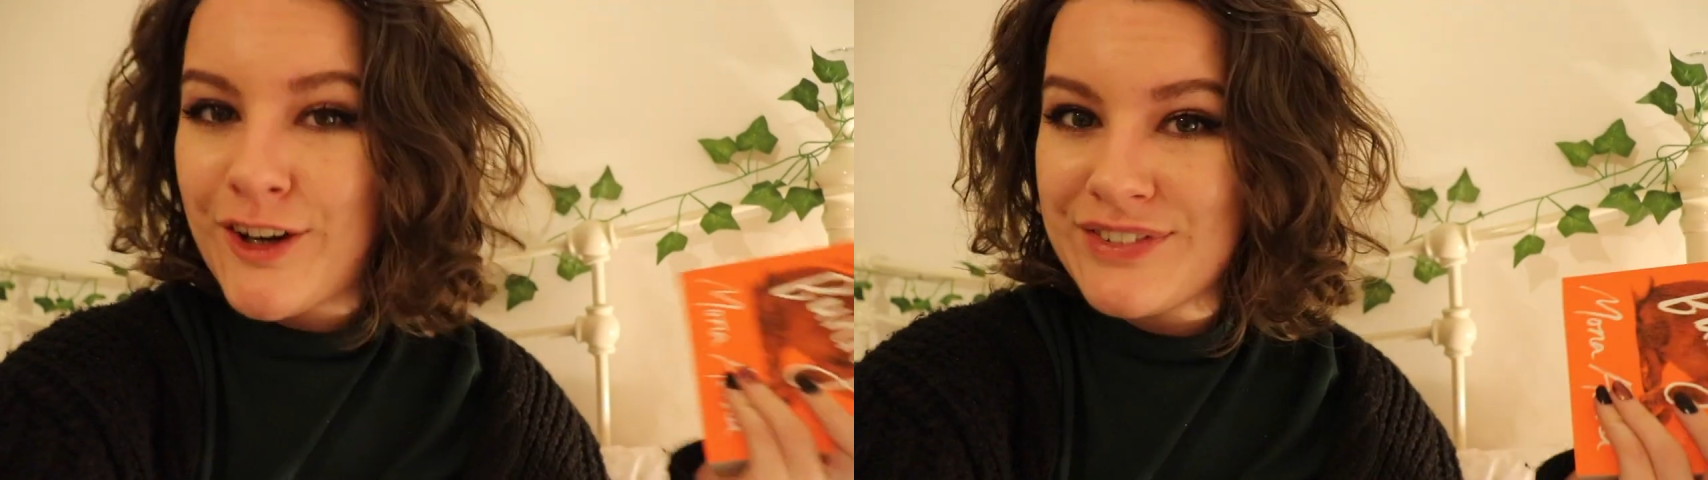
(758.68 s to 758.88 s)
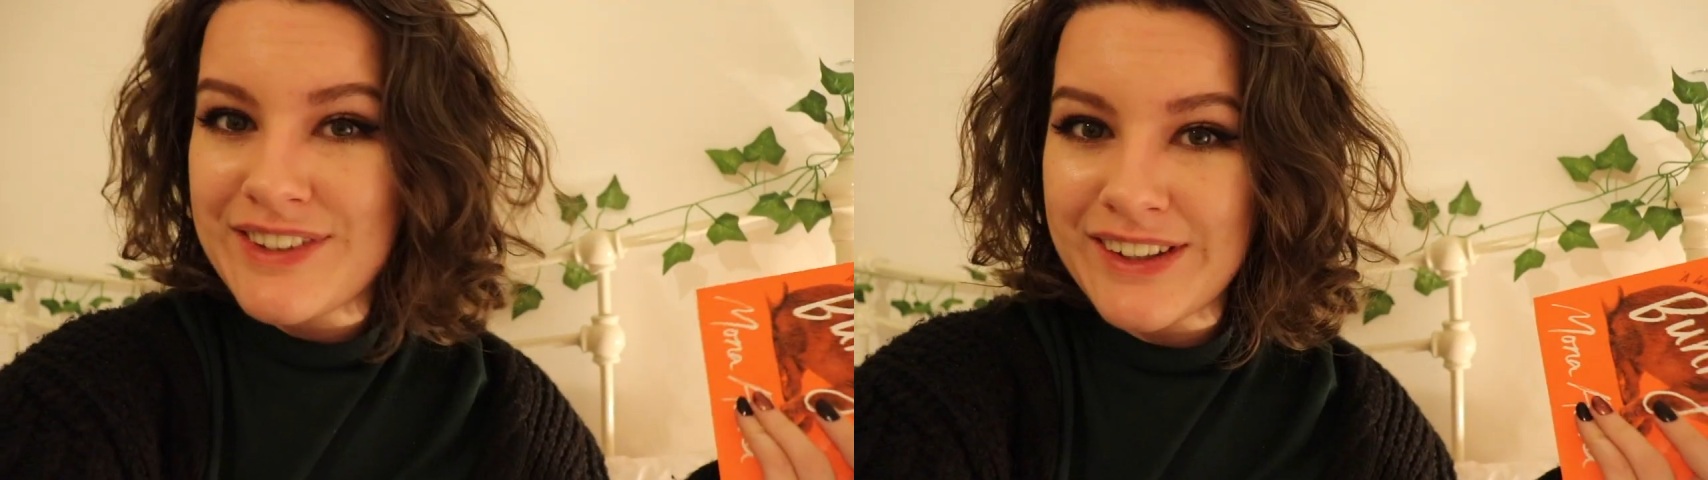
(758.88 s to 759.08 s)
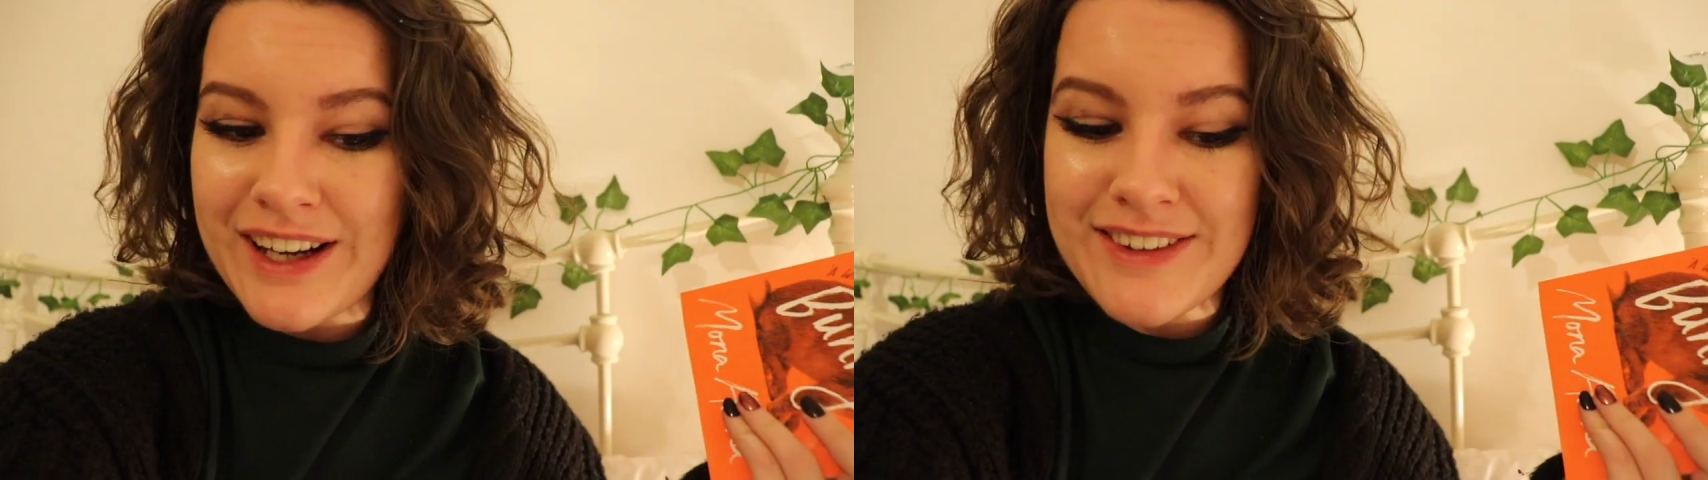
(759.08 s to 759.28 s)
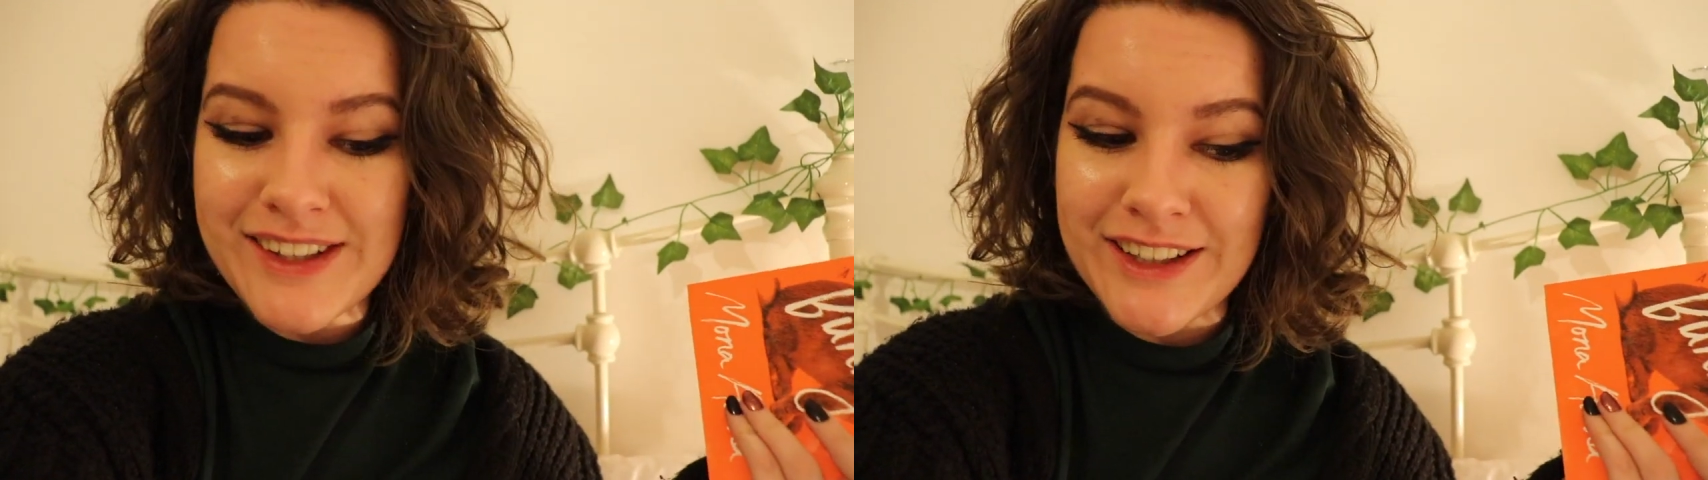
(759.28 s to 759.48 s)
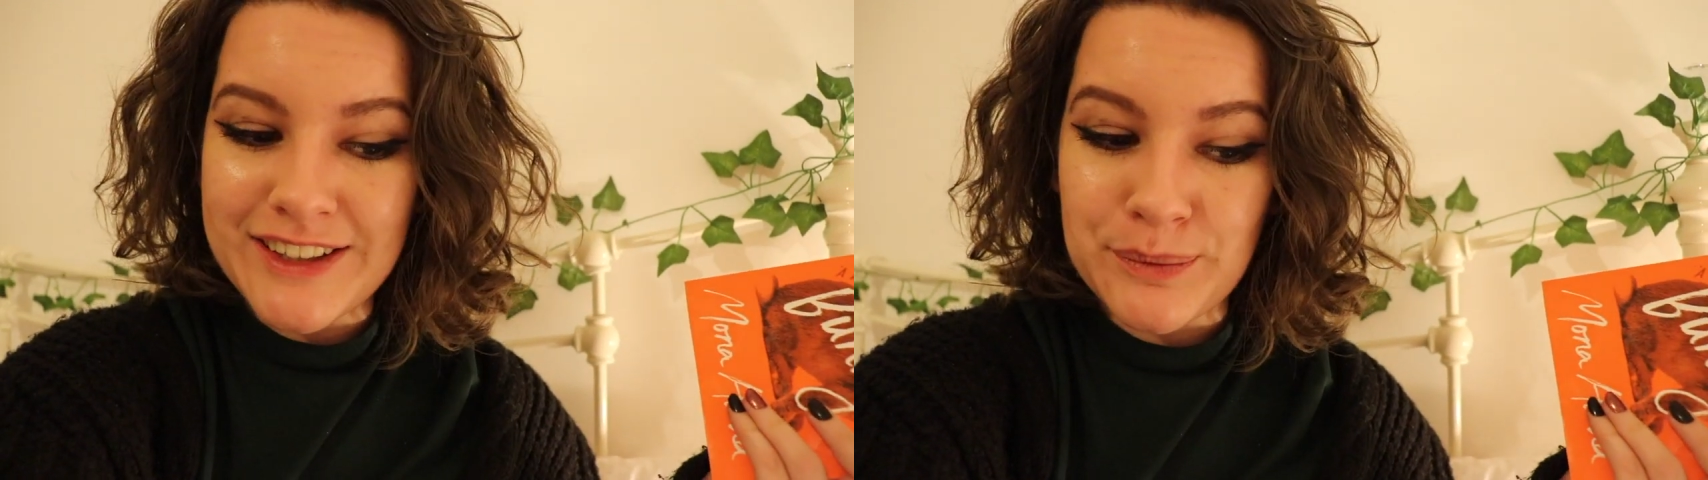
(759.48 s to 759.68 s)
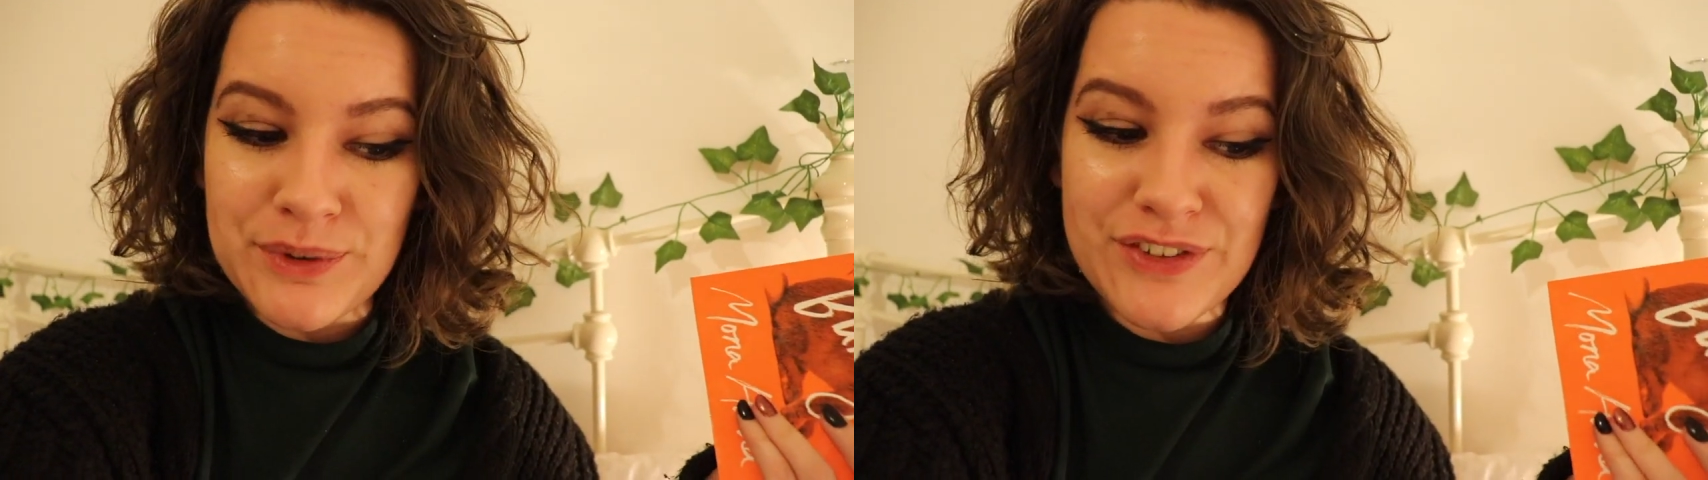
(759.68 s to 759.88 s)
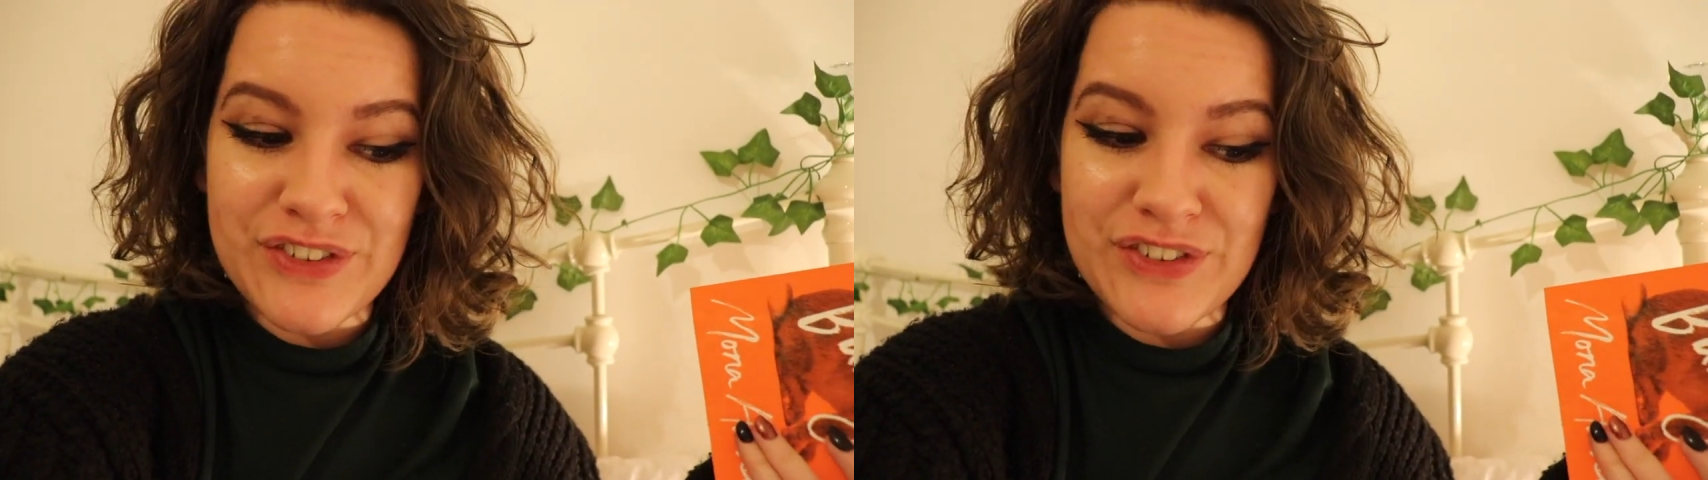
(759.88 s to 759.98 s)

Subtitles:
obviously I said I did want to